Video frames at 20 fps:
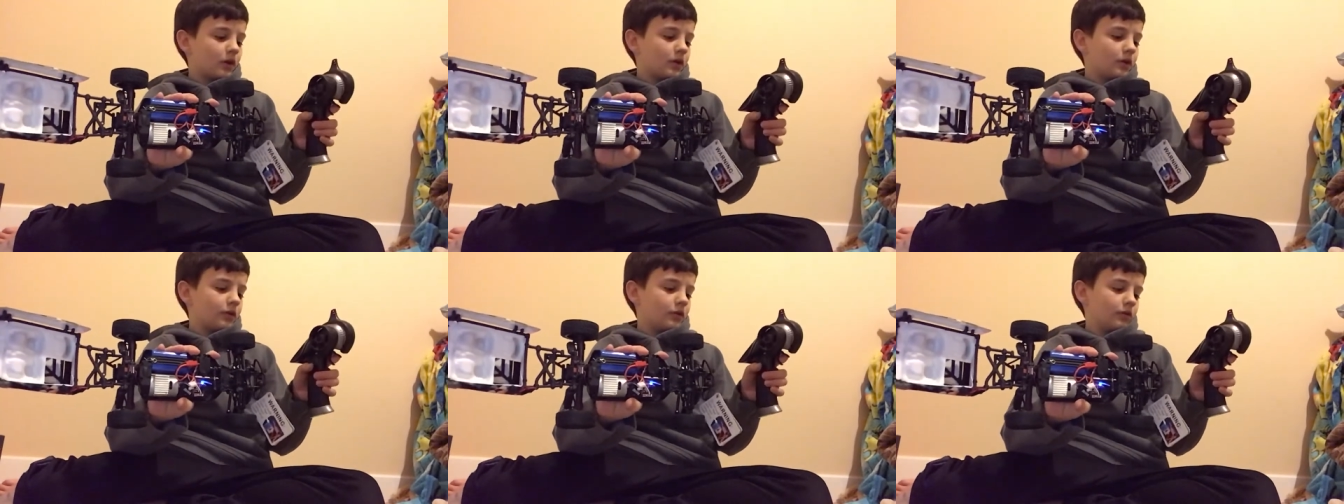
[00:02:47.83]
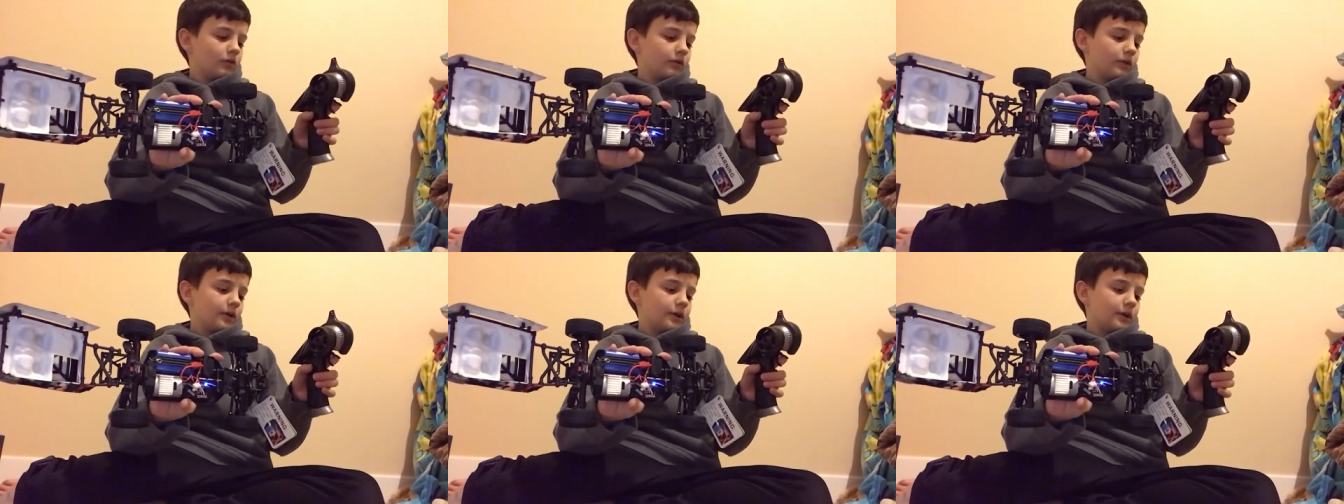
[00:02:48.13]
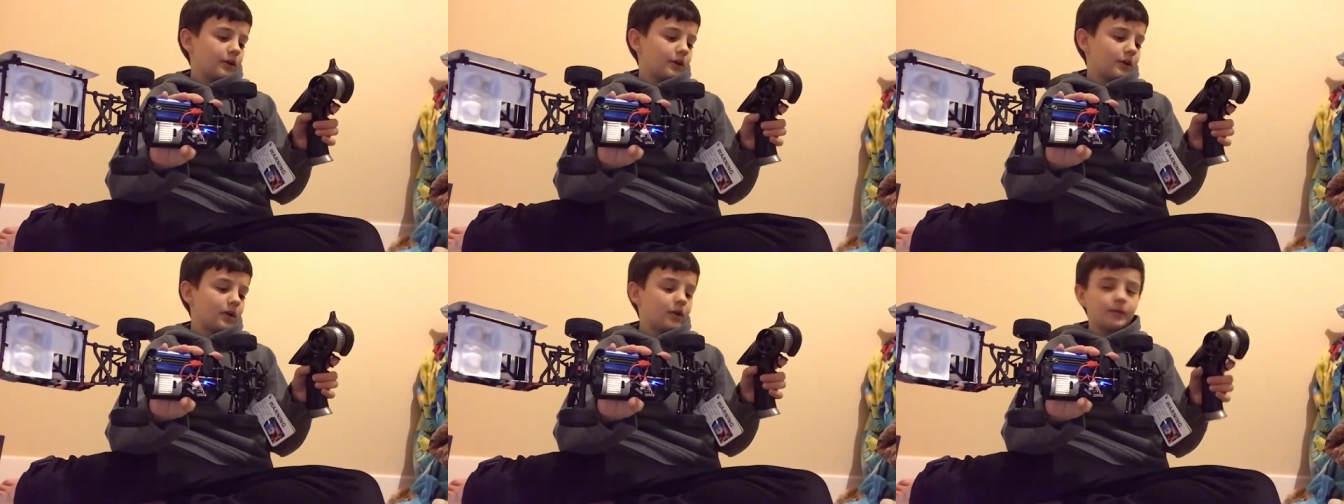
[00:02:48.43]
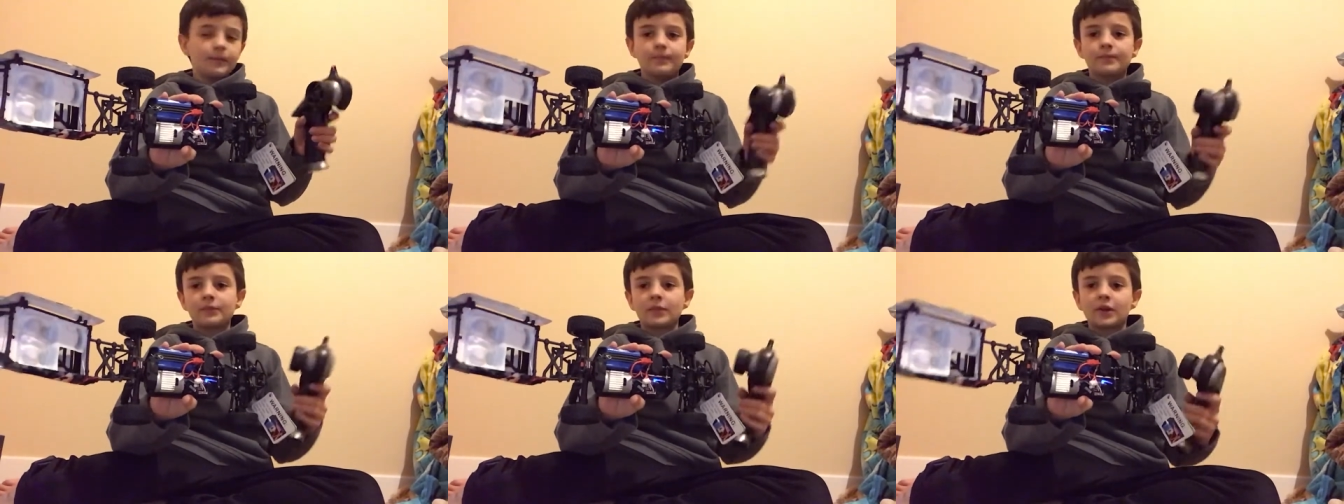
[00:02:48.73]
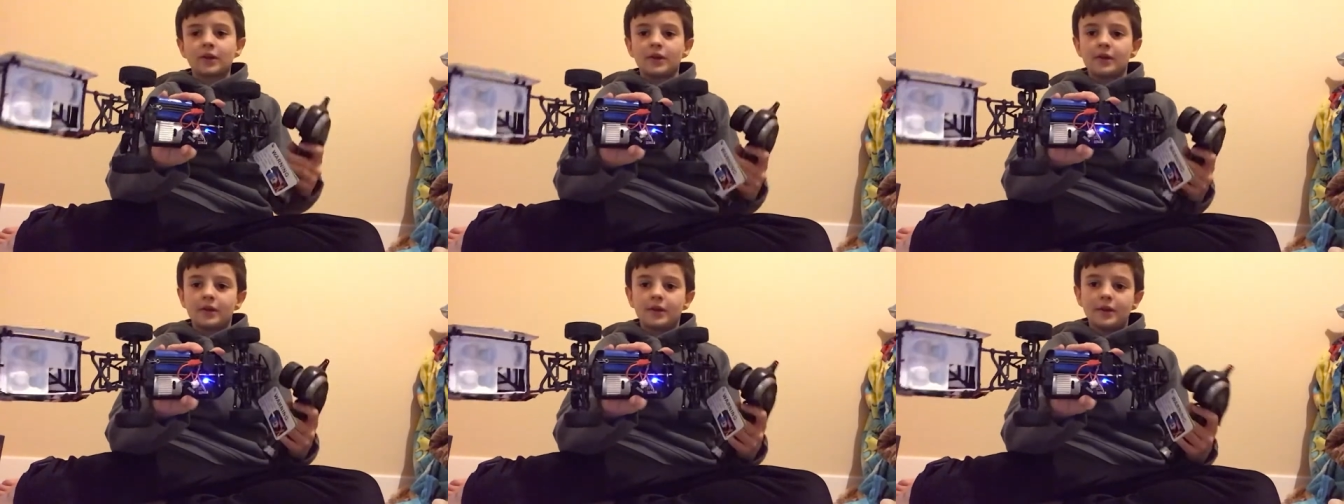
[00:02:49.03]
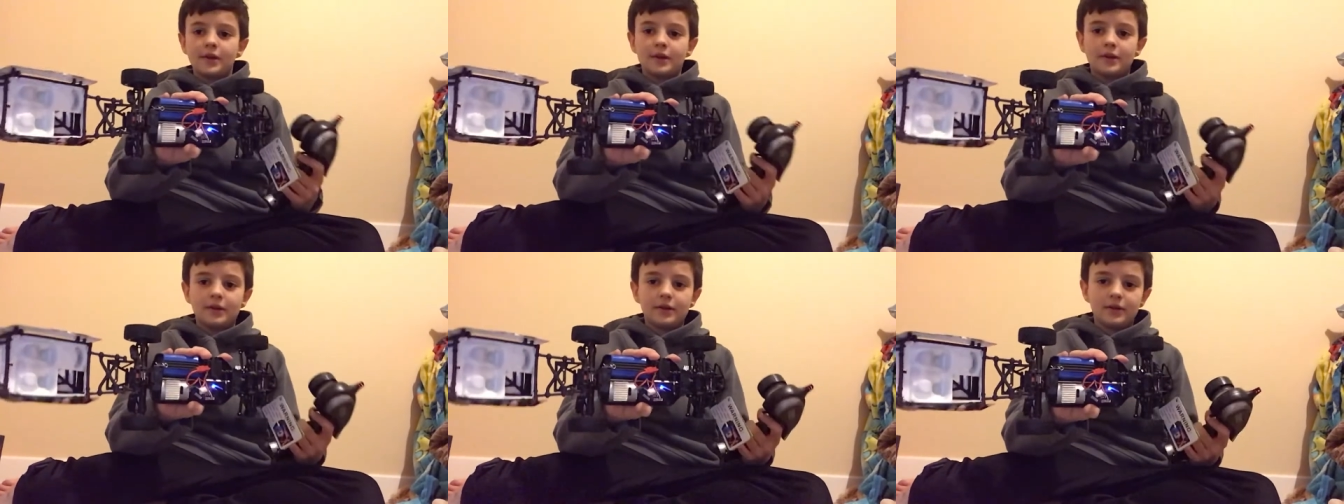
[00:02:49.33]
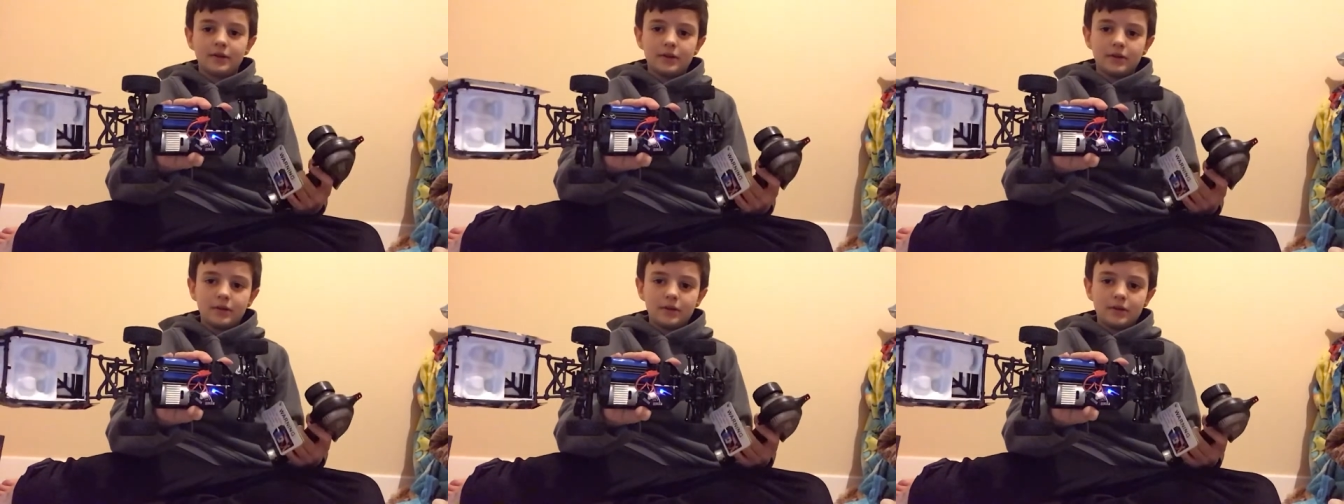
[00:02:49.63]
you're ready to go. And
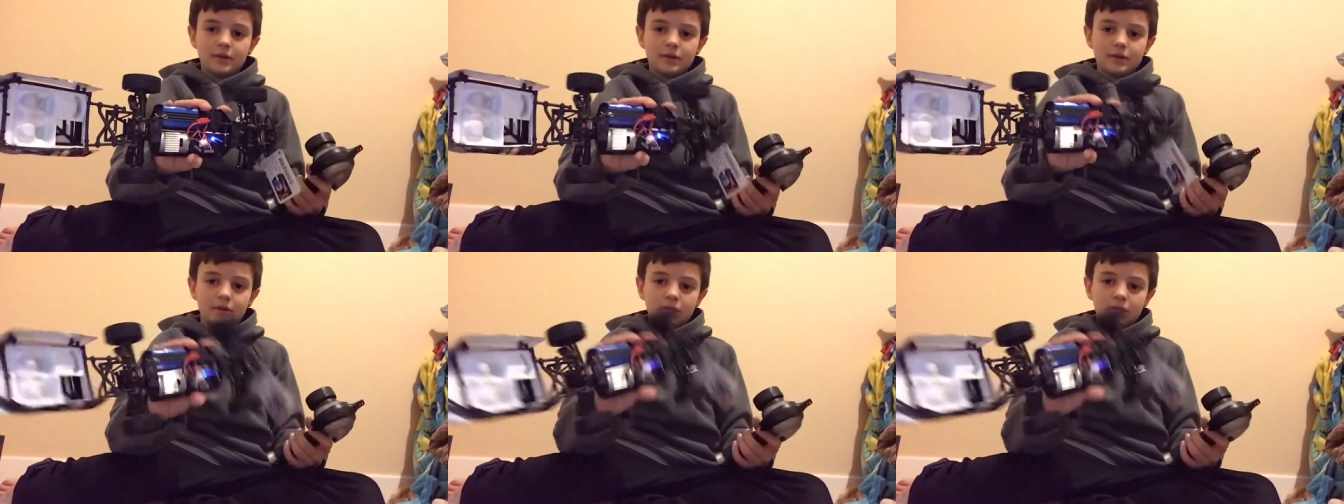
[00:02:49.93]
it